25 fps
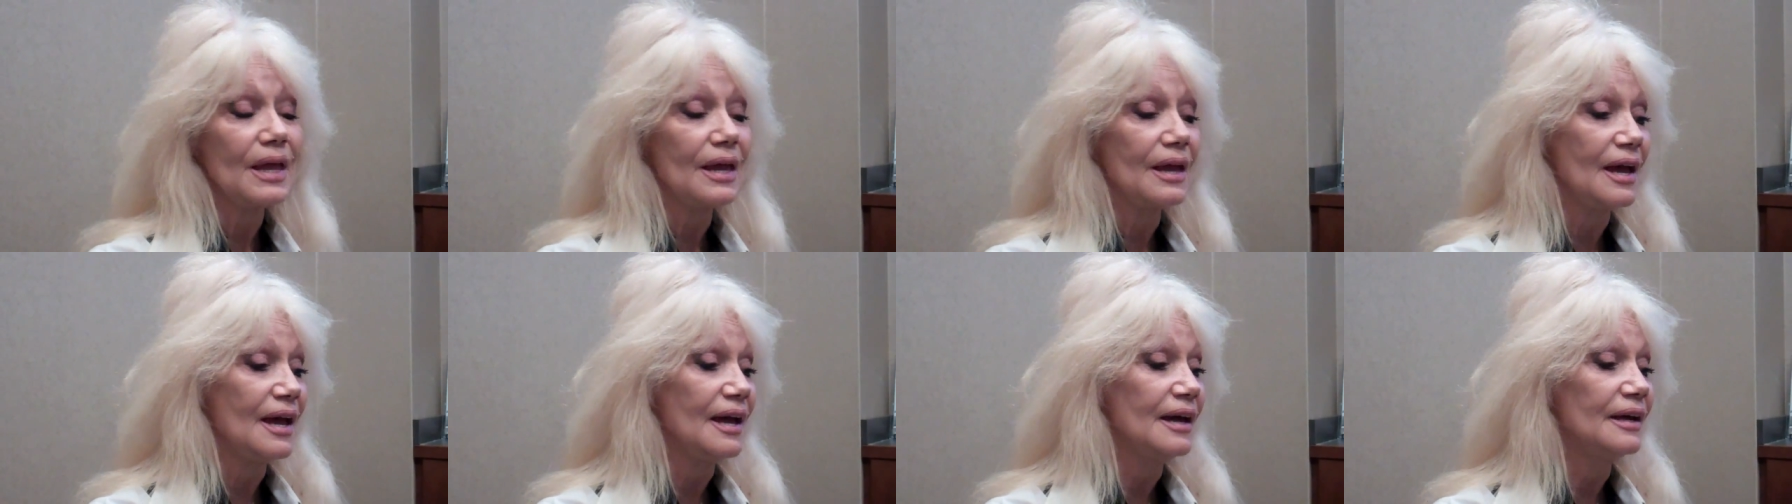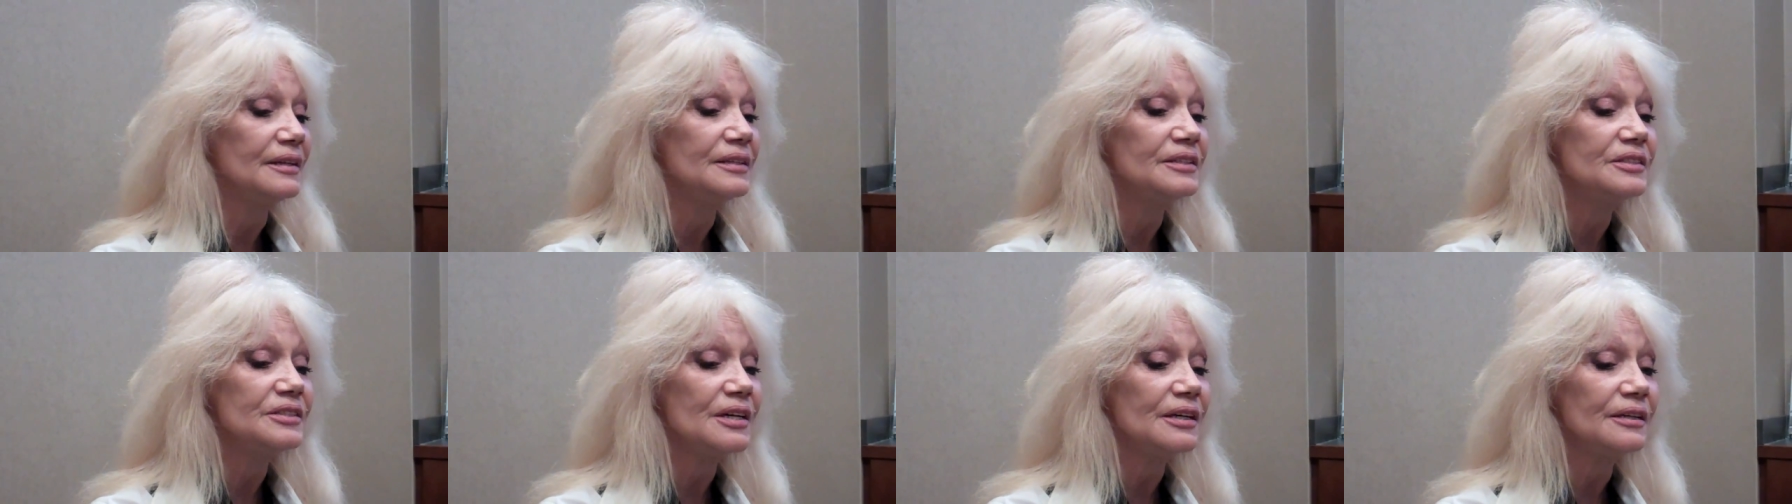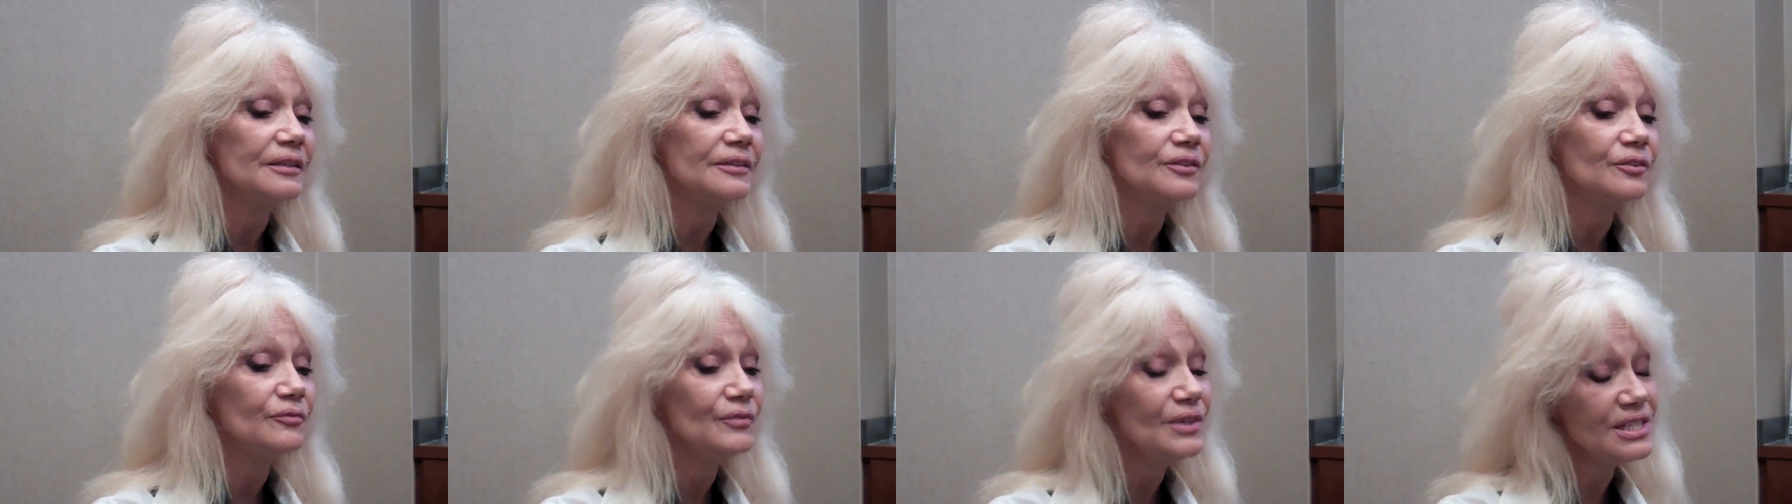and uh,
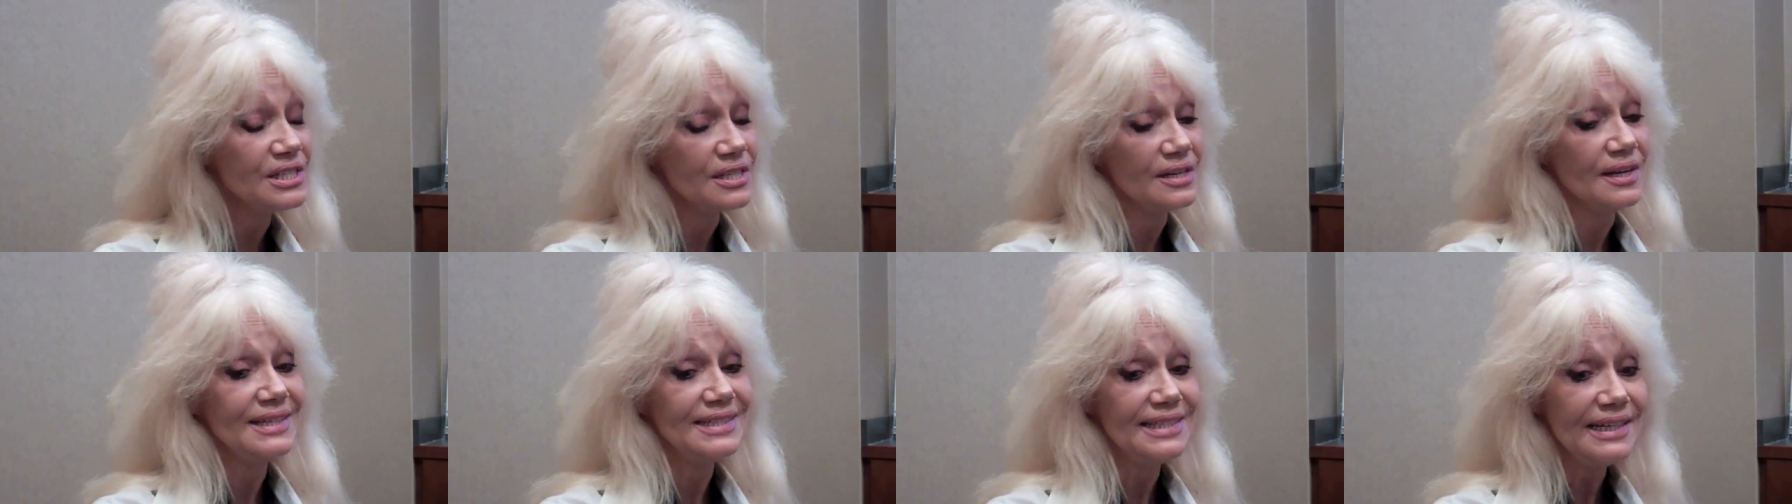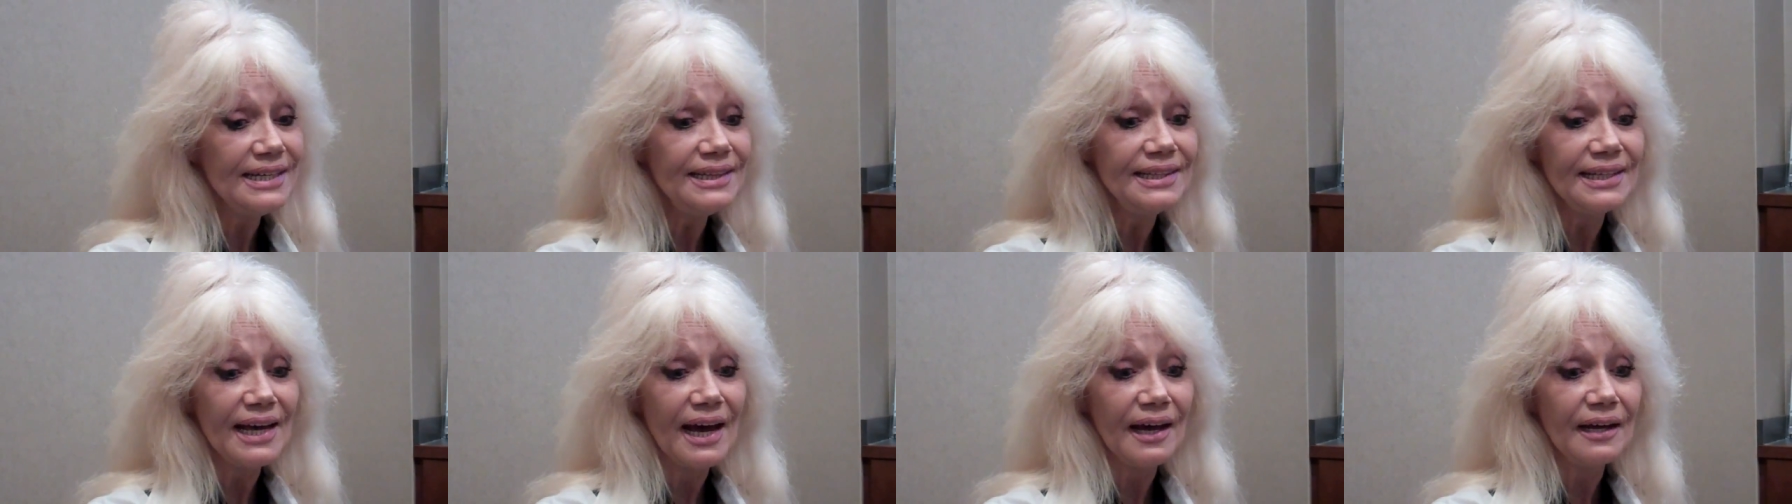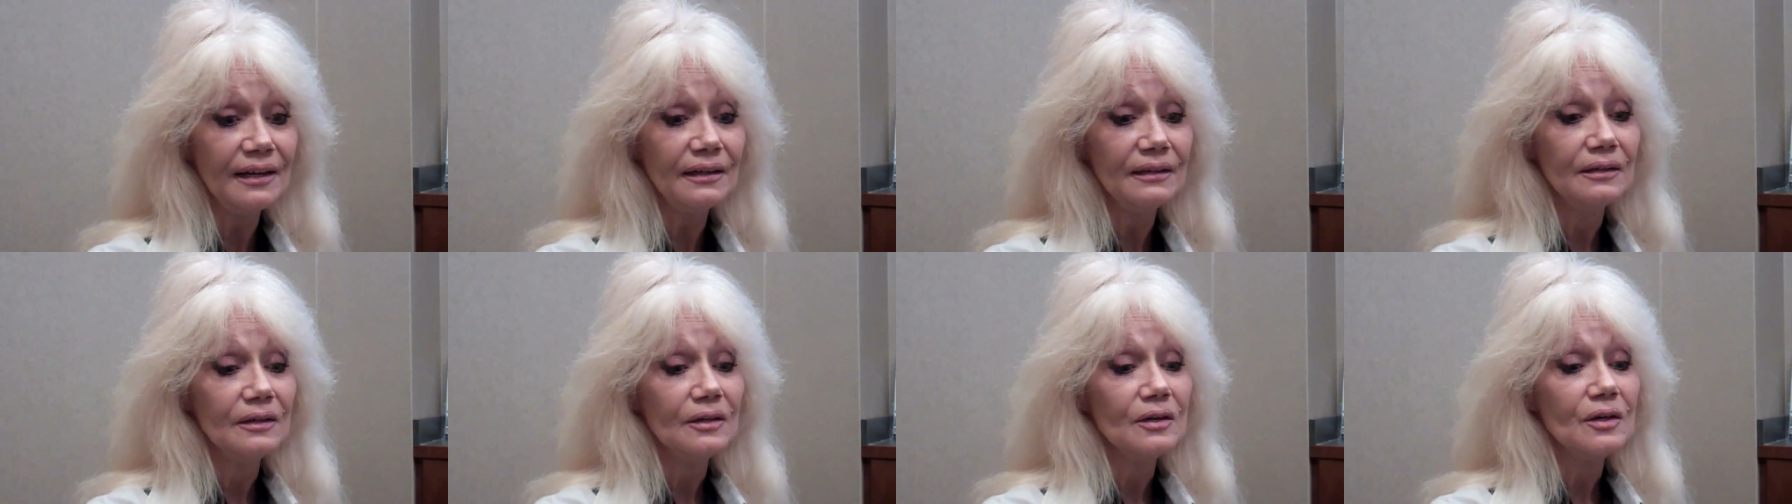the reason I did
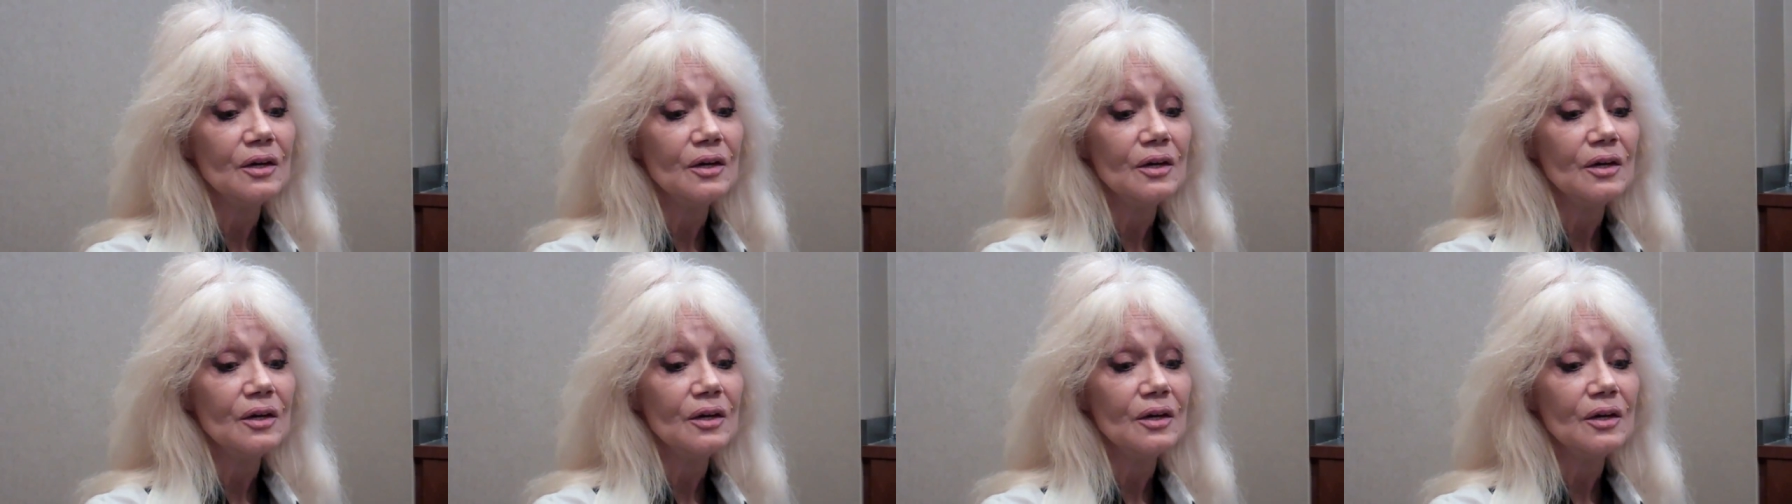that